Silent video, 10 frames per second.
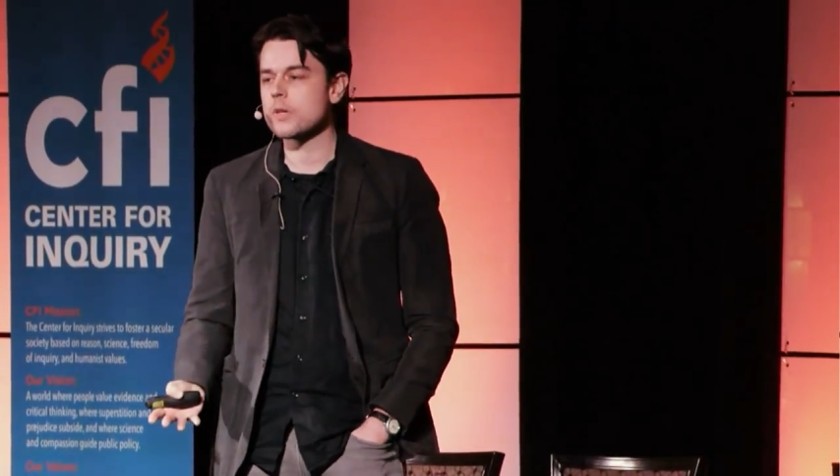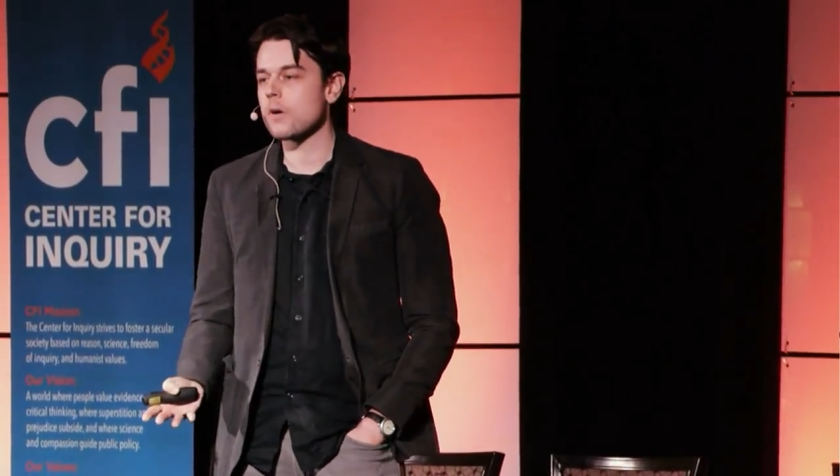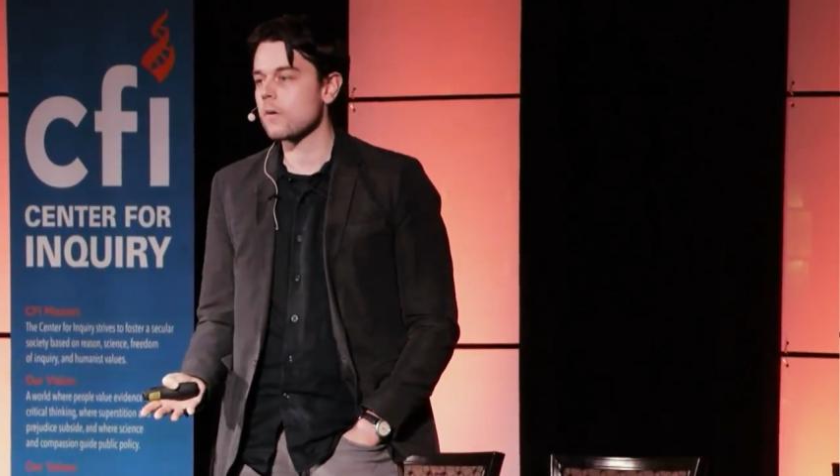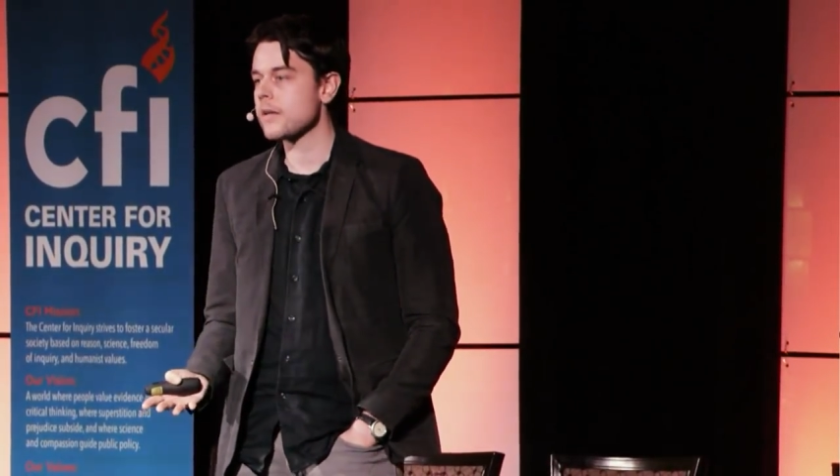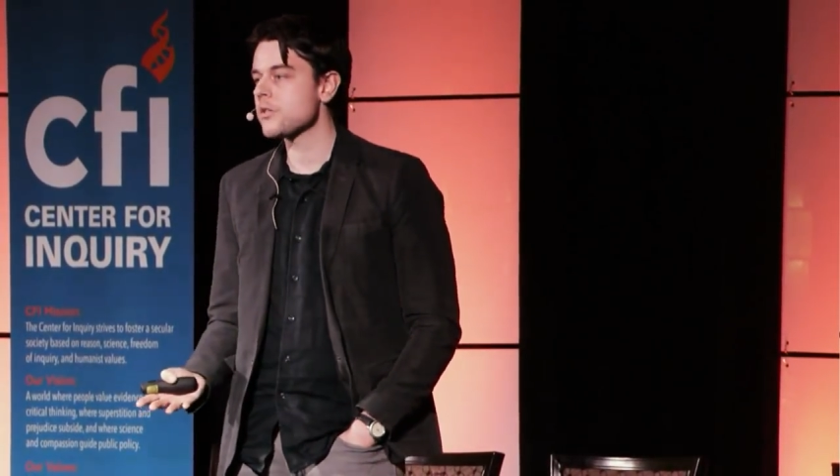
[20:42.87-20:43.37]

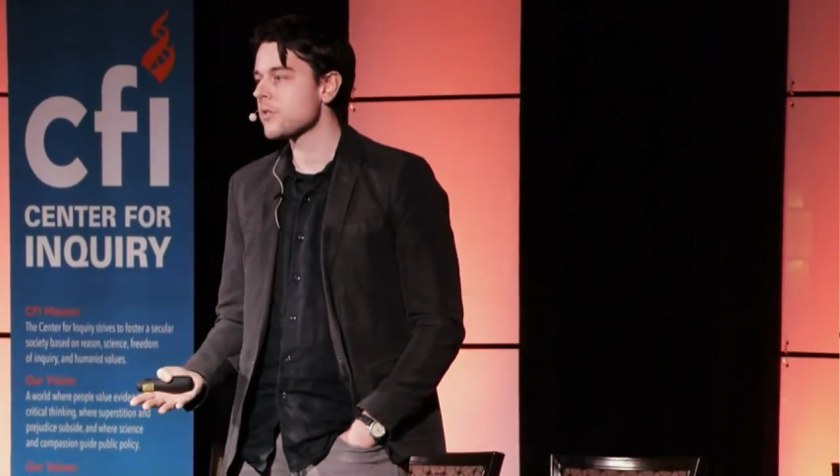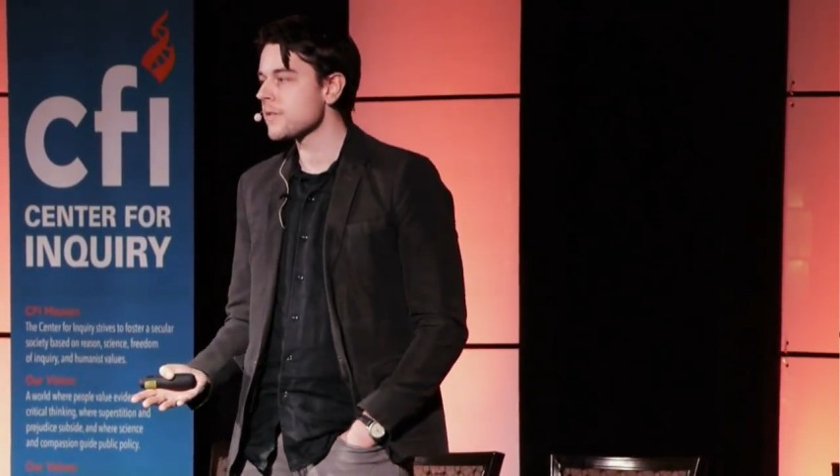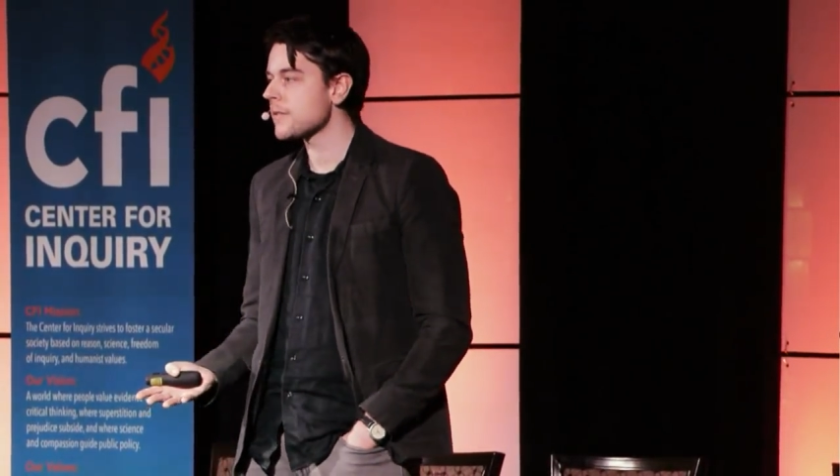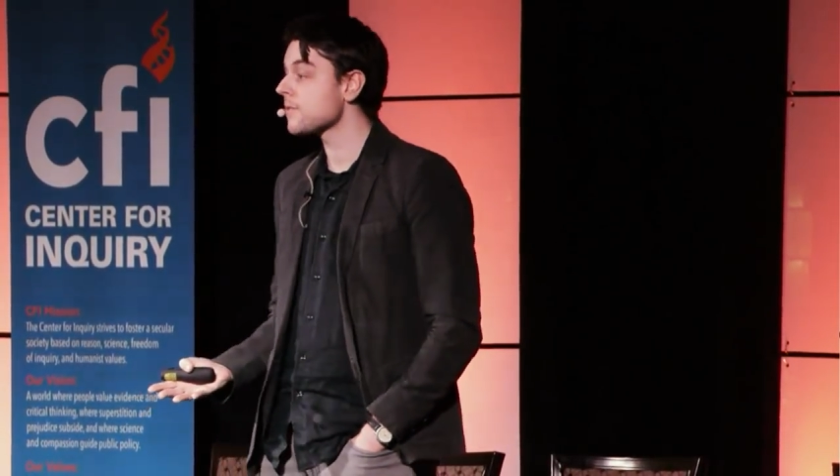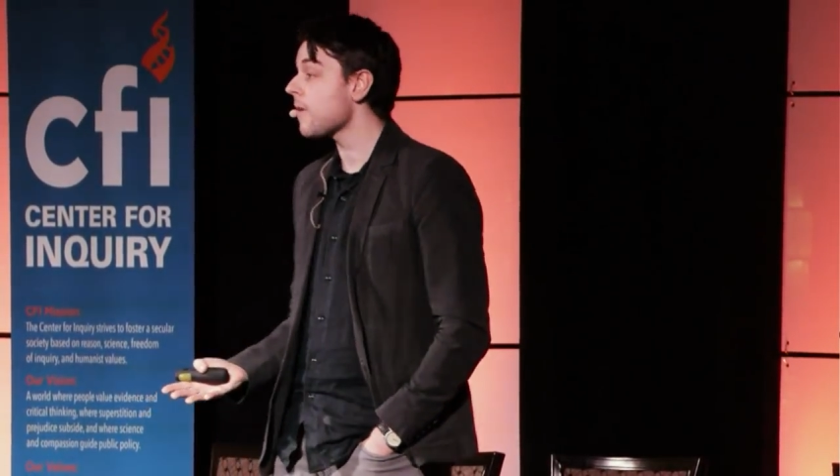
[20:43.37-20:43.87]

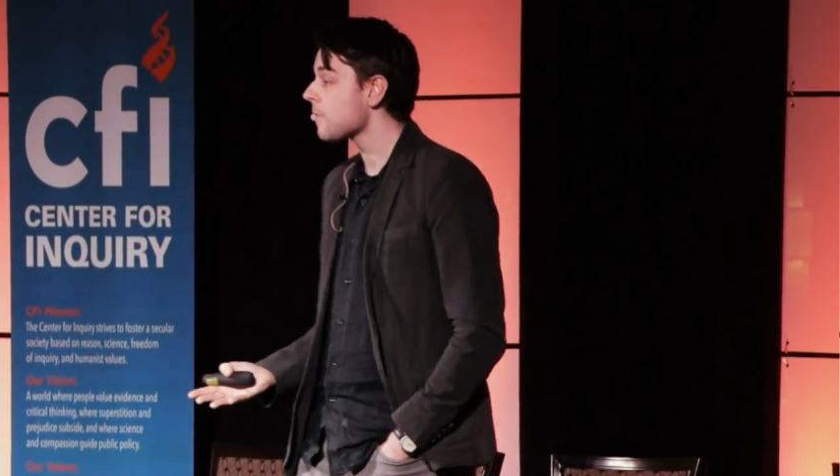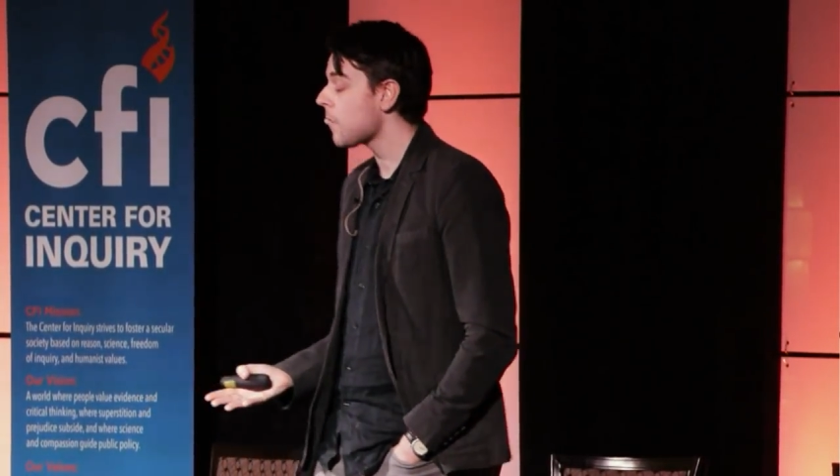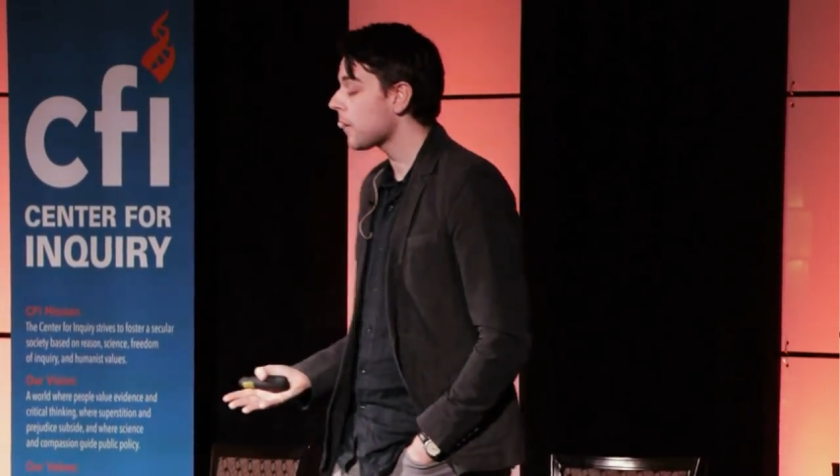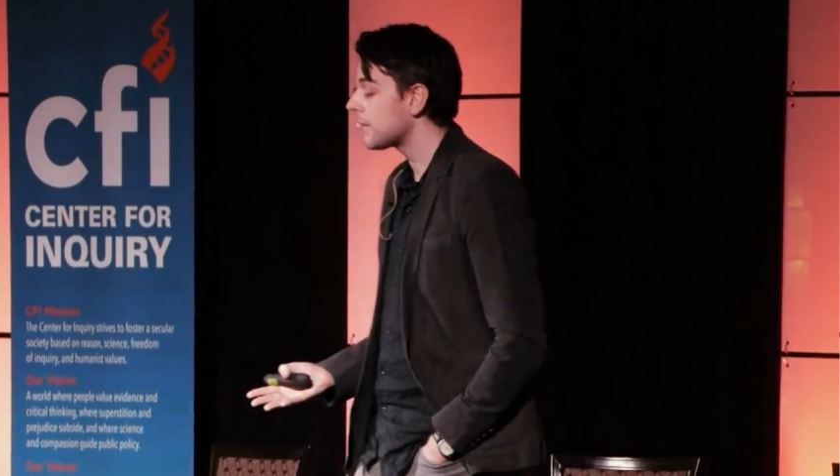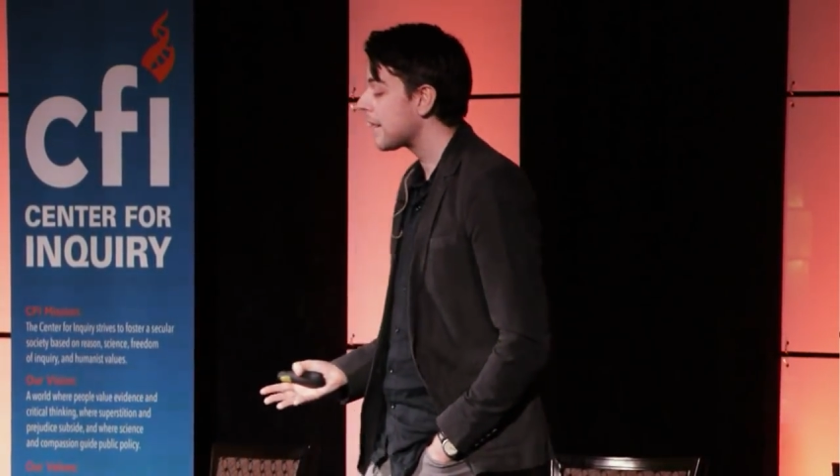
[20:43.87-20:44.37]
correlations in stock
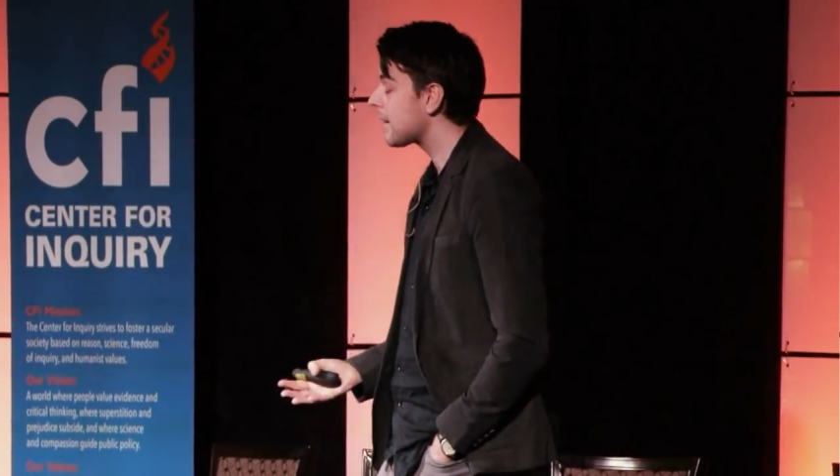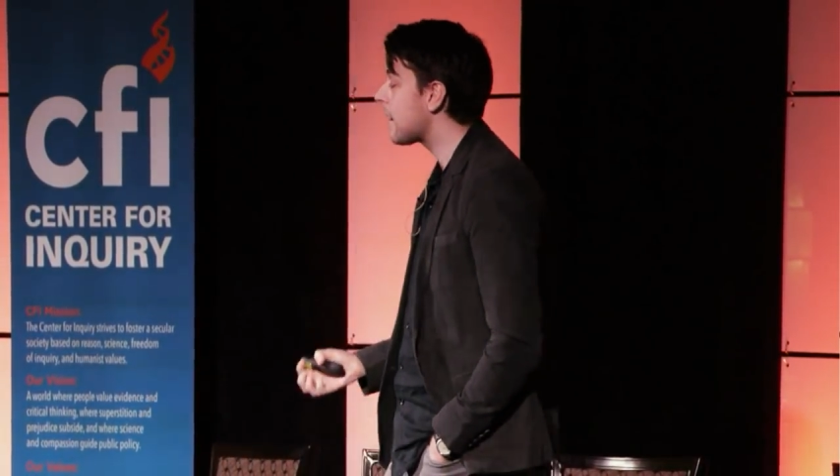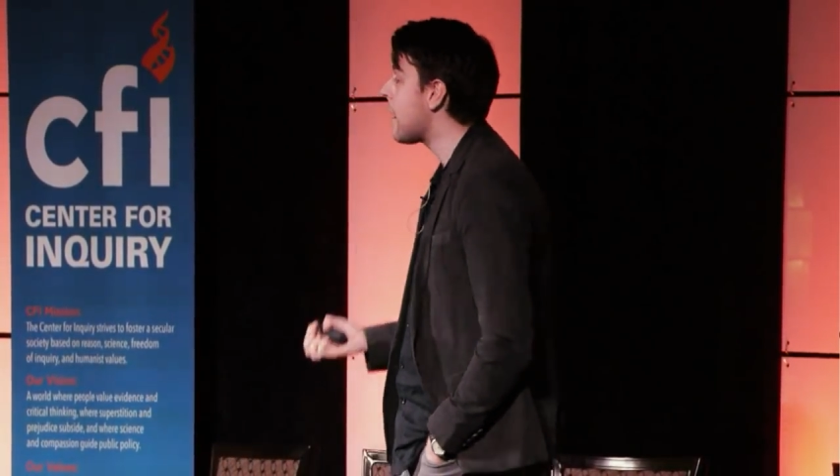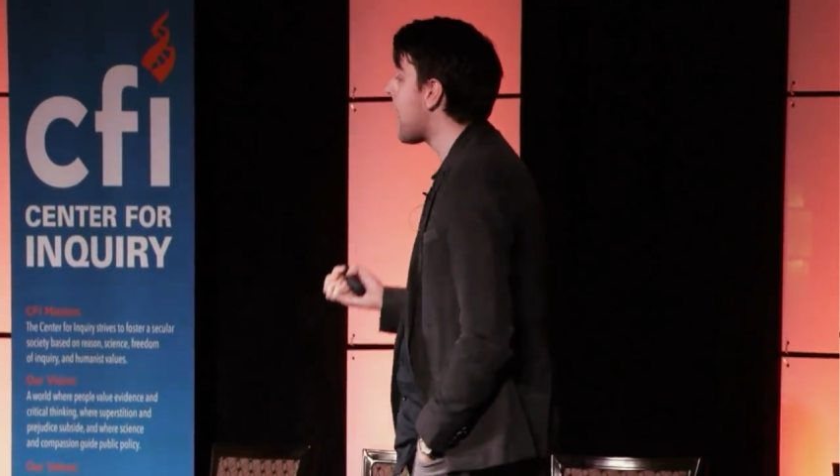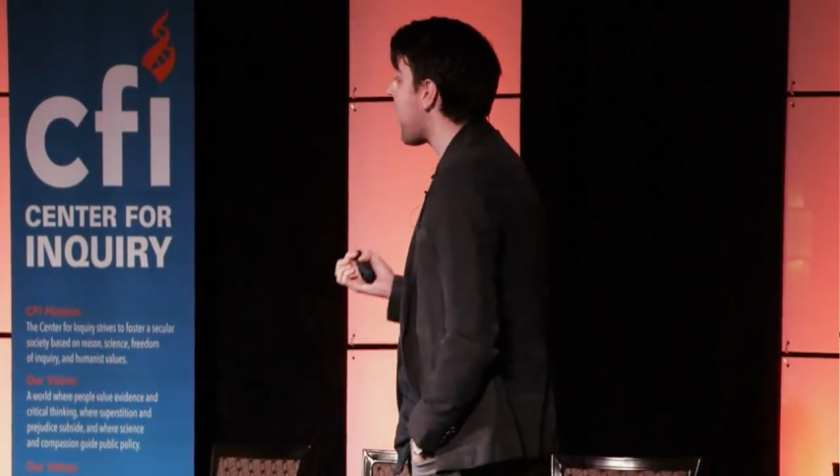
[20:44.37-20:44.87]
market data.